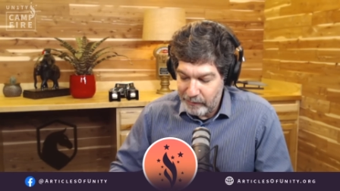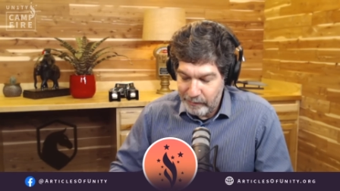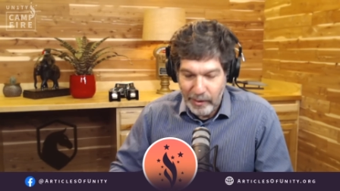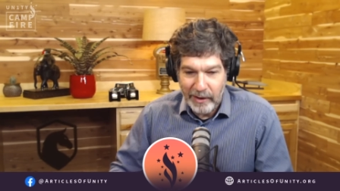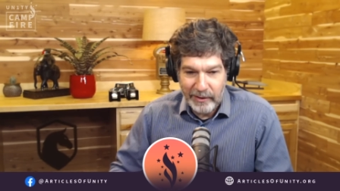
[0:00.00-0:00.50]

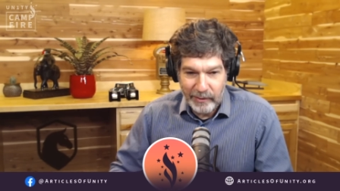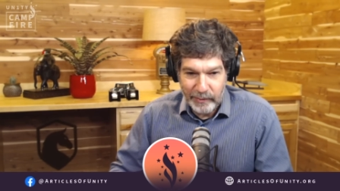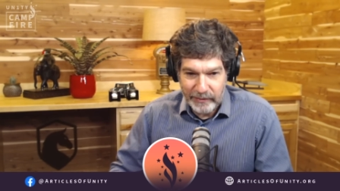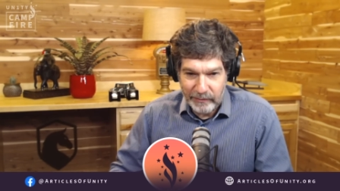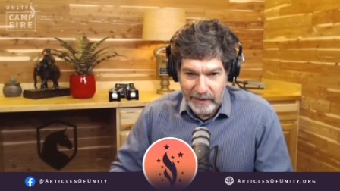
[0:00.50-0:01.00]
partnered
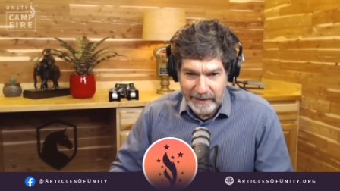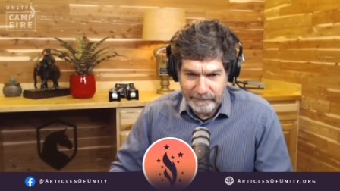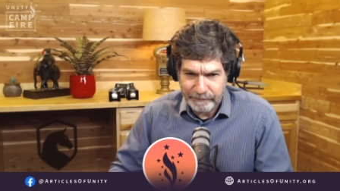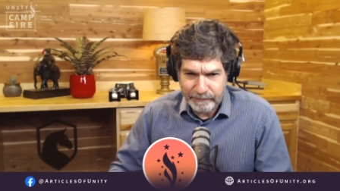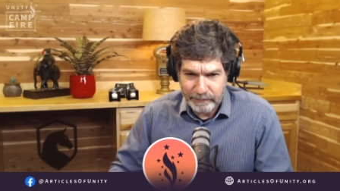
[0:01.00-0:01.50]
with the right
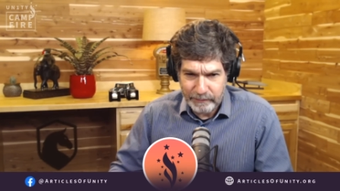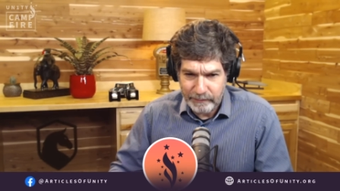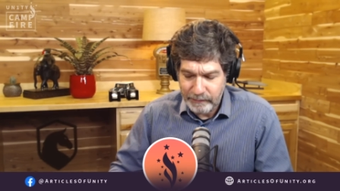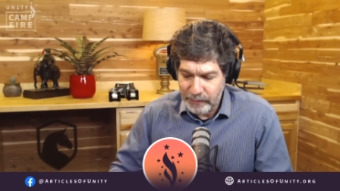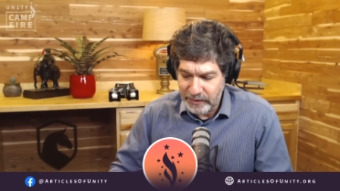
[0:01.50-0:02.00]

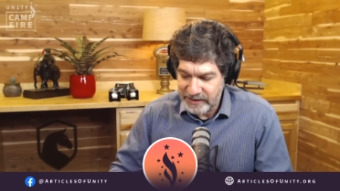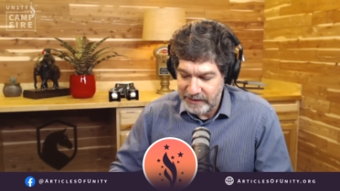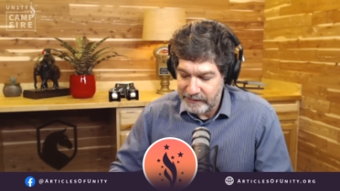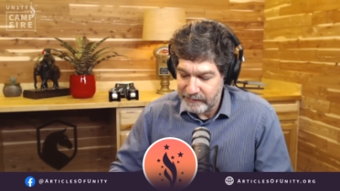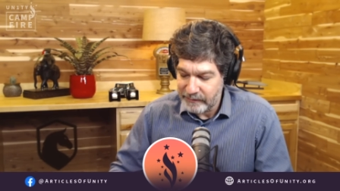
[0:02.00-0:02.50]

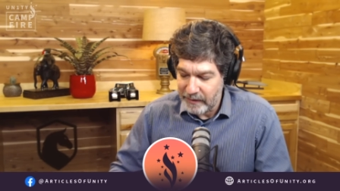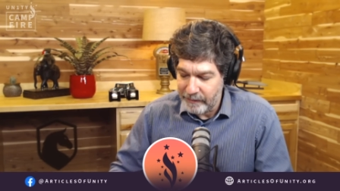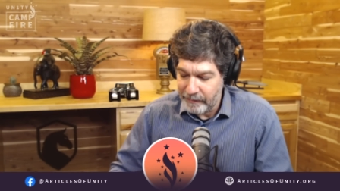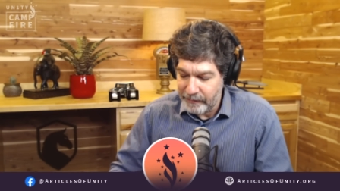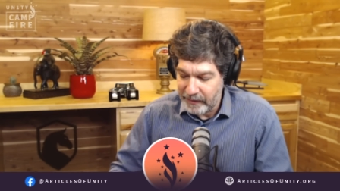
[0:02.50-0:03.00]
person
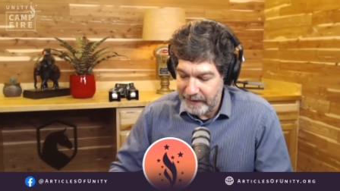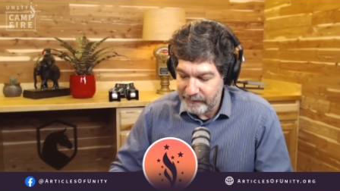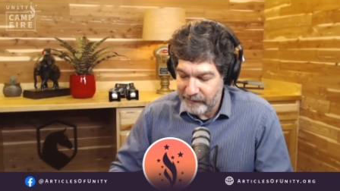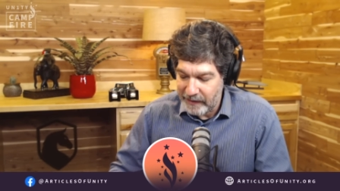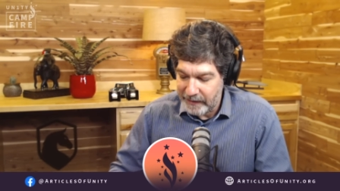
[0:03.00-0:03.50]
from the left
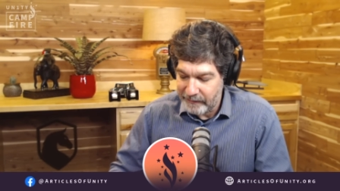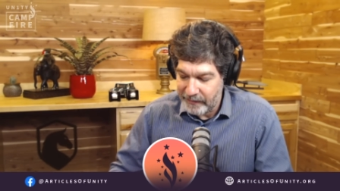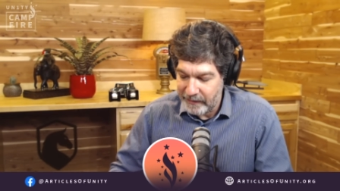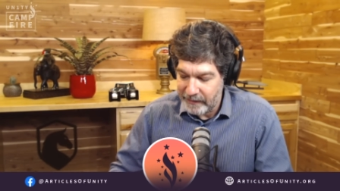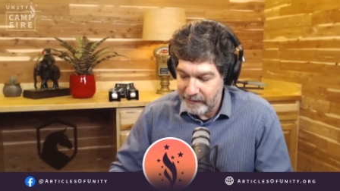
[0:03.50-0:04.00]
side of
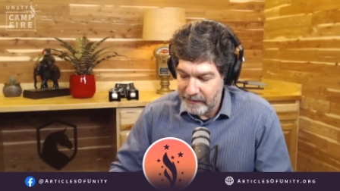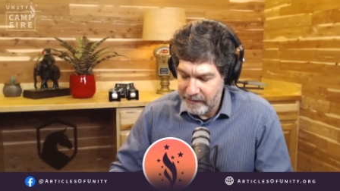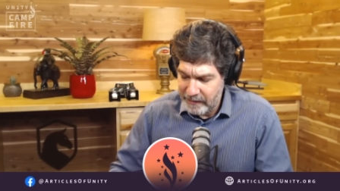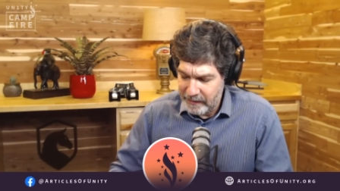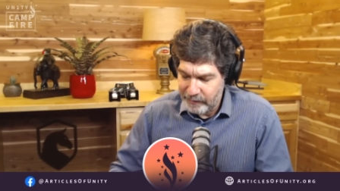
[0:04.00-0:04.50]
the
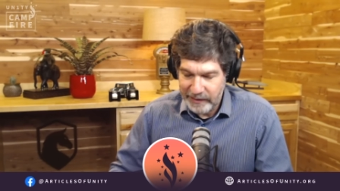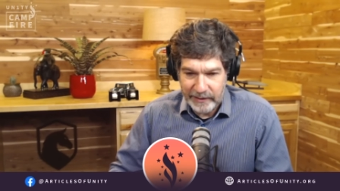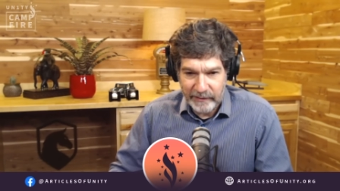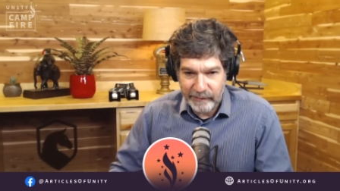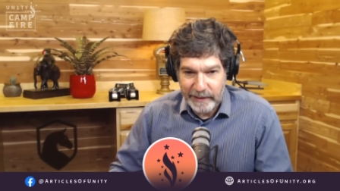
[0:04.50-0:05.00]

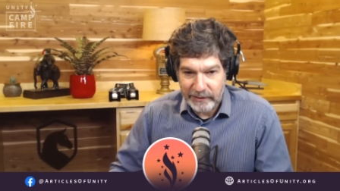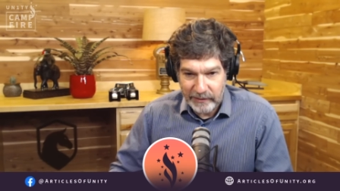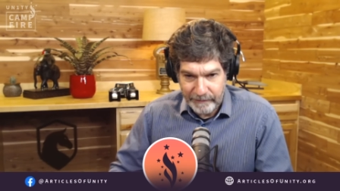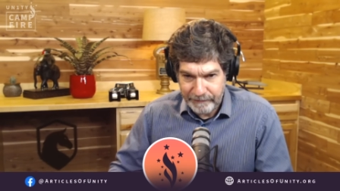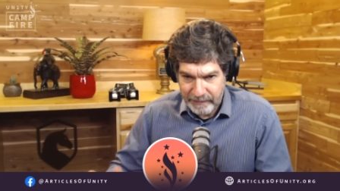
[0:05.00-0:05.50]
political
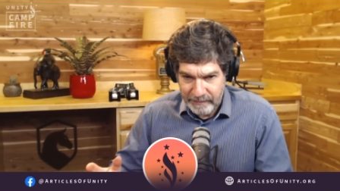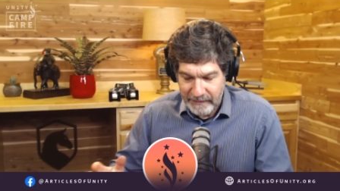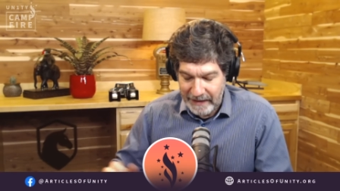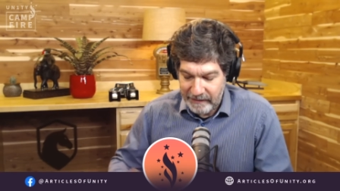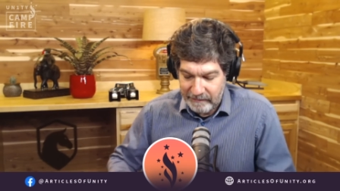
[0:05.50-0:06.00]
spectrum,
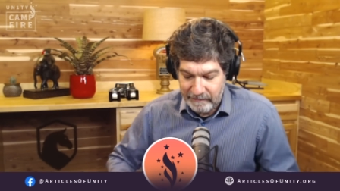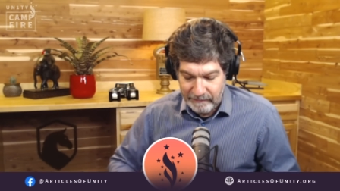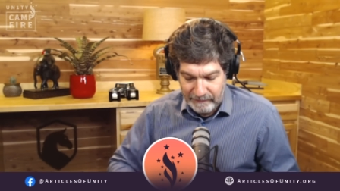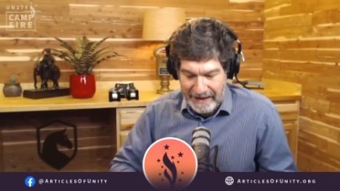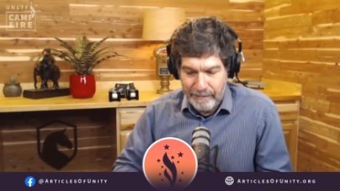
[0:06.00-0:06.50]

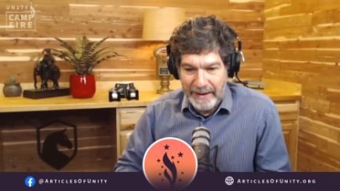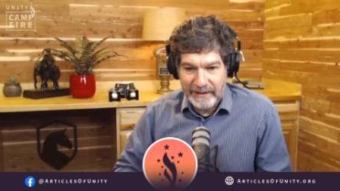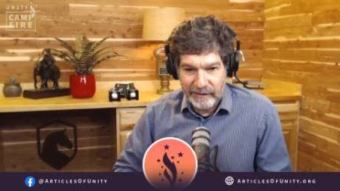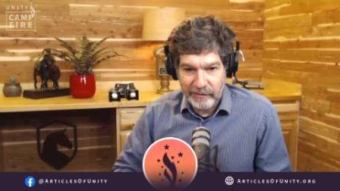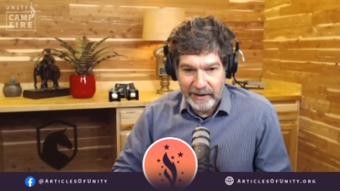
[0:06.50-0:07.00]
that
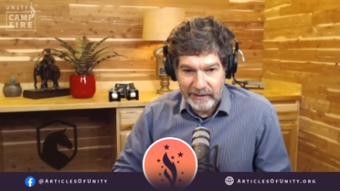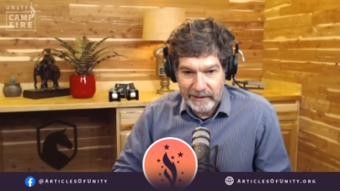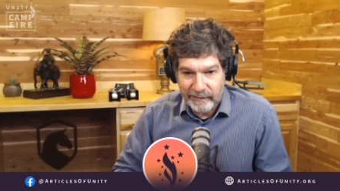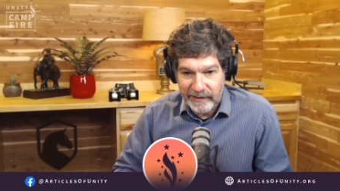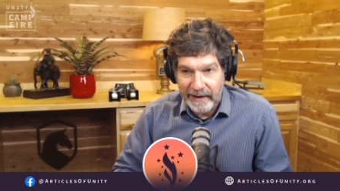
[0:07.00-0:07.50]
makes a great deal
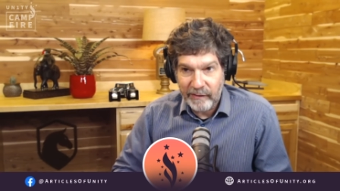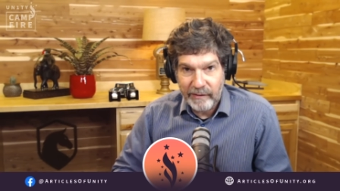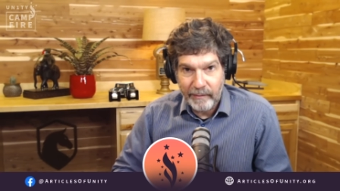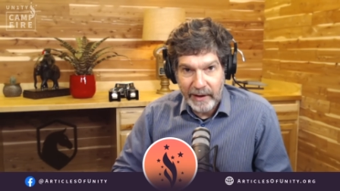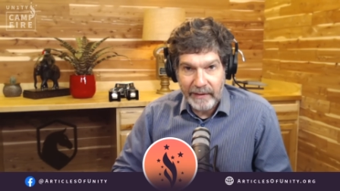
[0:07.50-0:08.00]
of sense.
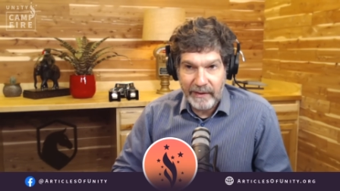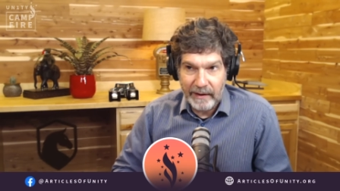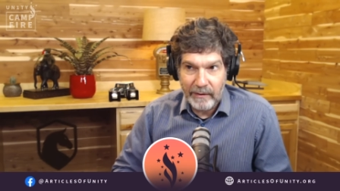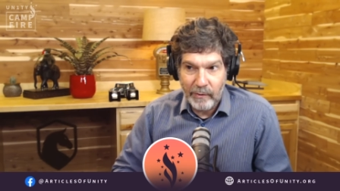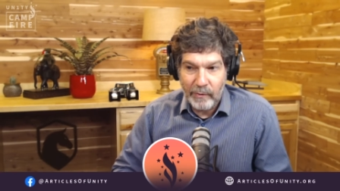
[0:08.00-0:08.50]
But I
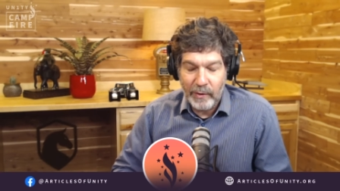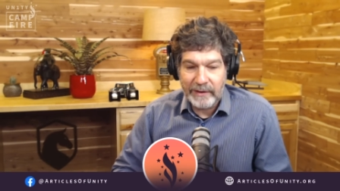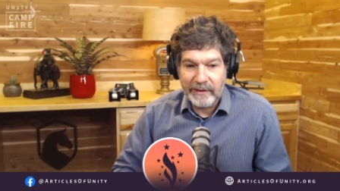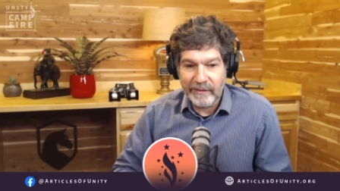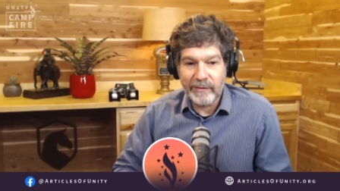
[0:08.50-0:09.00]
think what
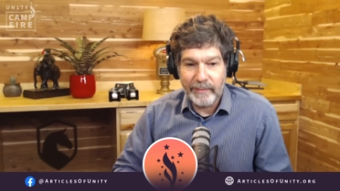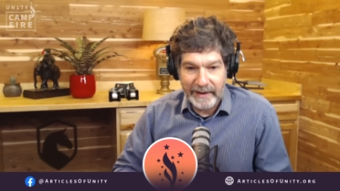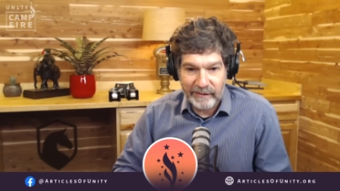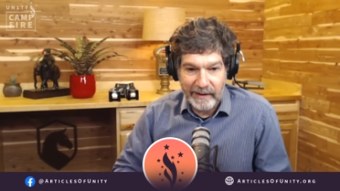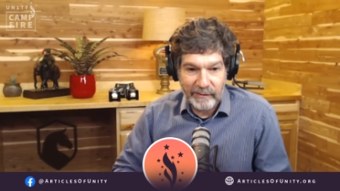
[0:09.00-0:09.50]
doesn't make
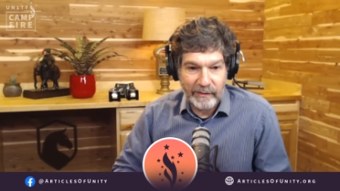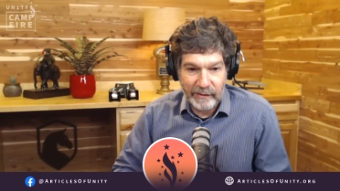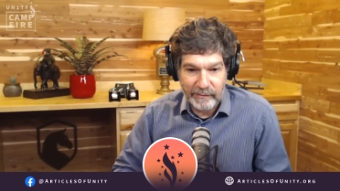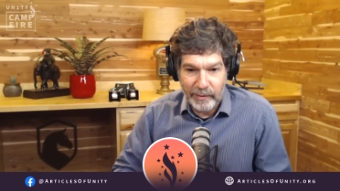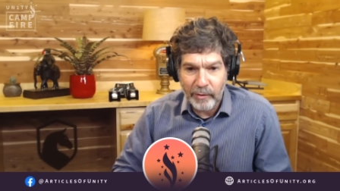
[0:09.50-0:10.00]
sense at
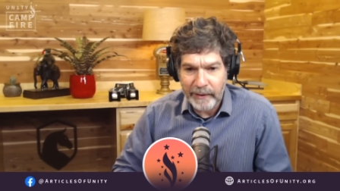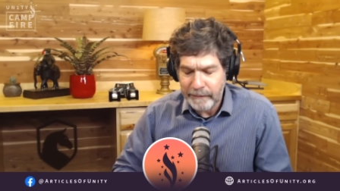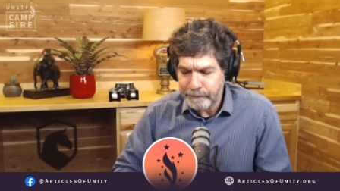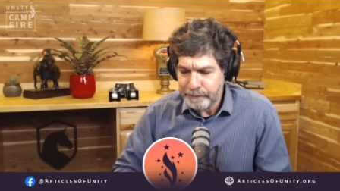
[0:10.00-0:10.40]
this moment